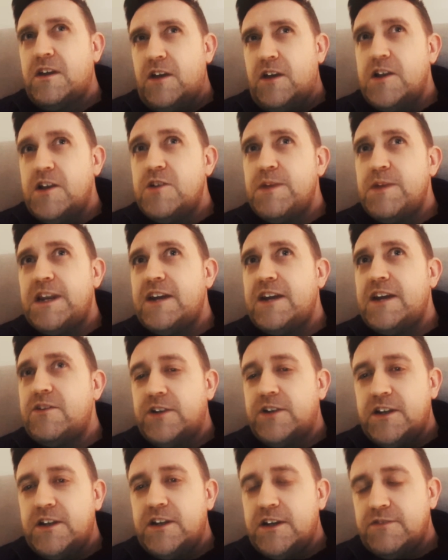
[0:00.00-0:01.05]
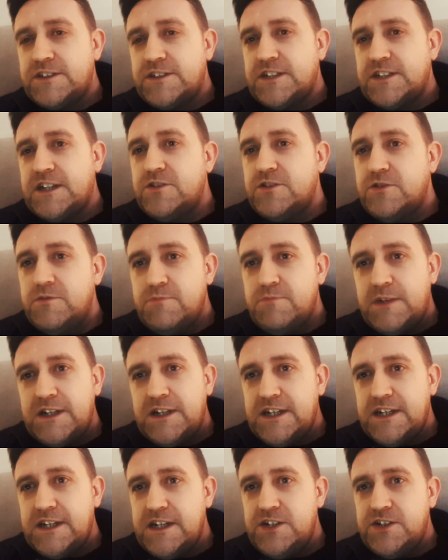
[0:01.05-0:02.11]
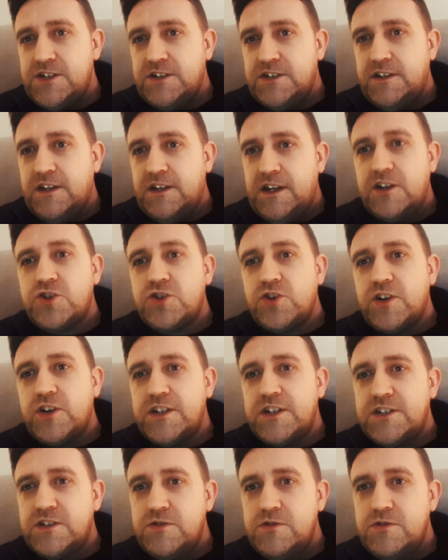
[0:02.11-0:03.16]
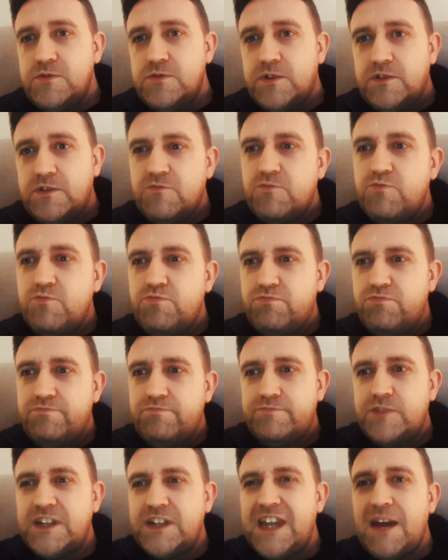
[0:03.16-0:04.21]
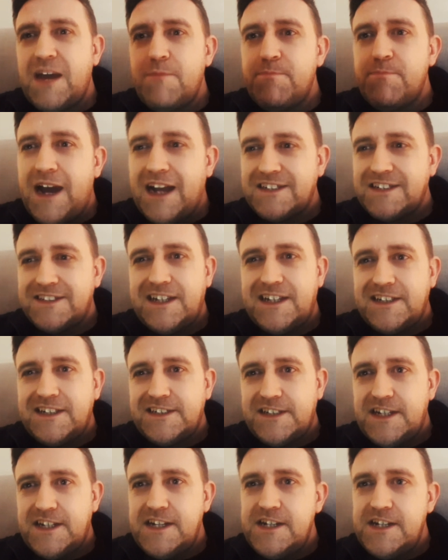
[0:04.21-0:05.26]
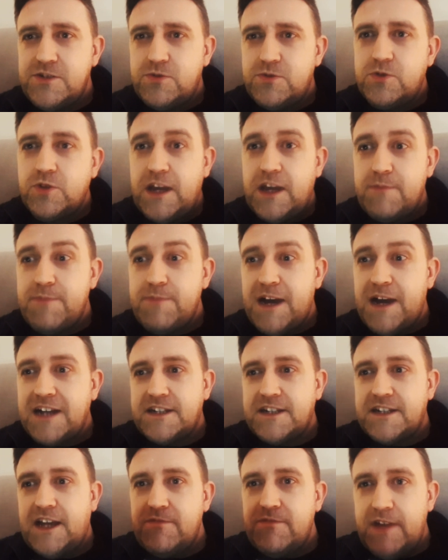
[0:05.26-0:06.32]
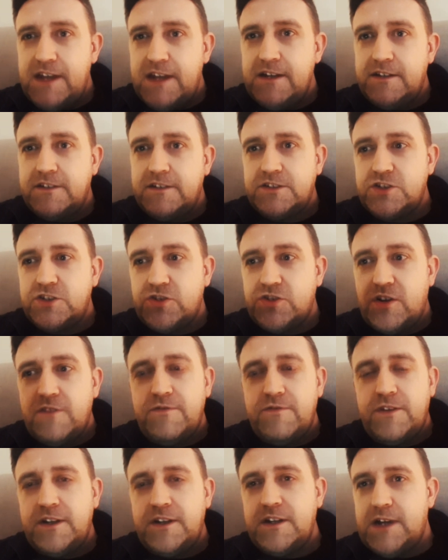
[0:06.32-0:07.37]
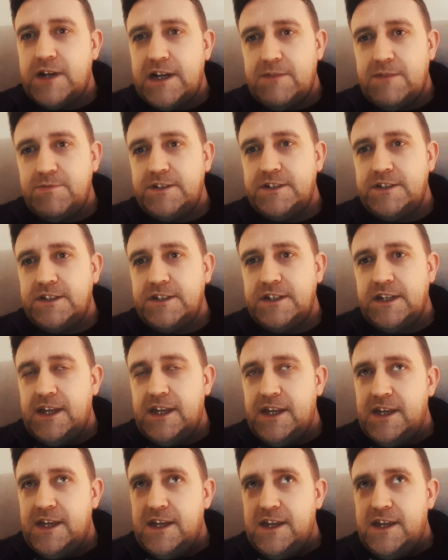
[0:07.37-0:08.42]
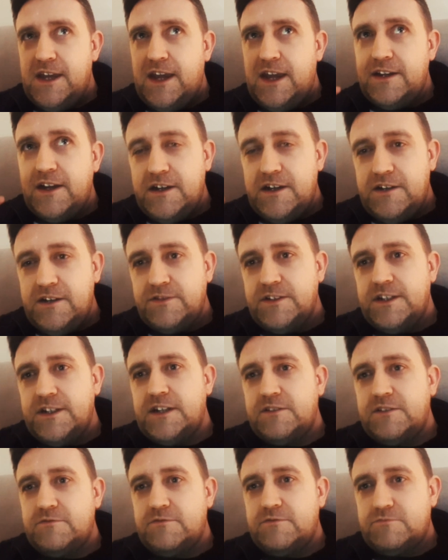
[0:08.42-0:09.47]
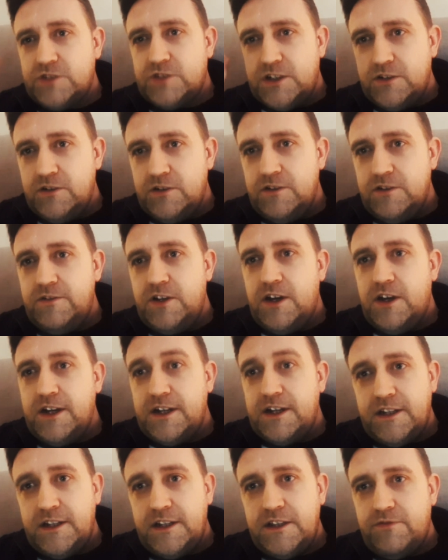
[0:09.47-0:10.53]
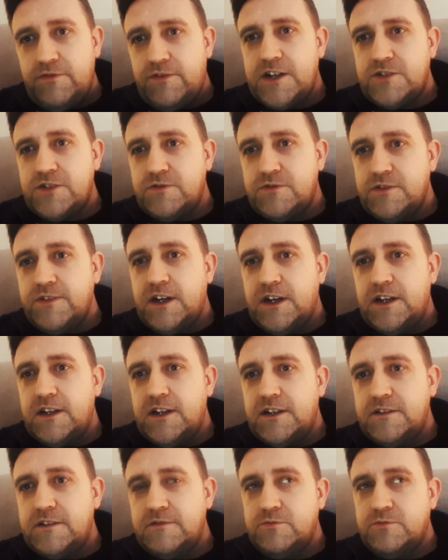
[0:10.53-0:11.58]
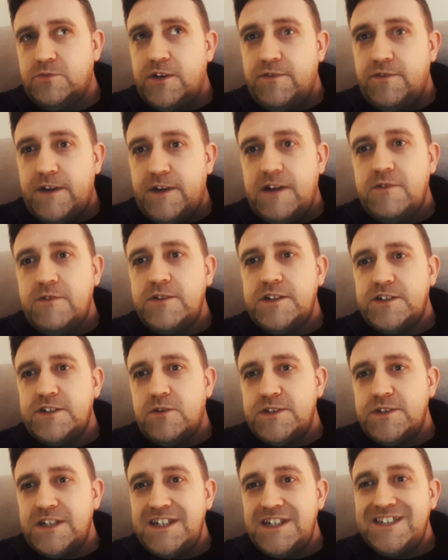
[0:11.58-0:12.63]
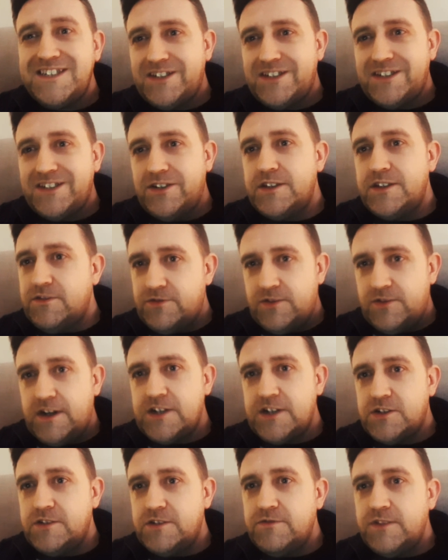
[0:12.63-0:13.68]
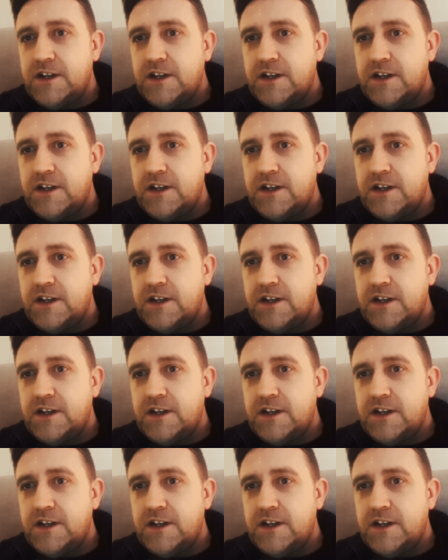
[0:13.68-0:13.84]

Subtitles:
a little bit later on in life, I started doing meditation, and I tried to get back to that stage or get back to that event to try and find out what happened. And after that tunnel of light and then the fractal of color, what I found is I was inside the fractal of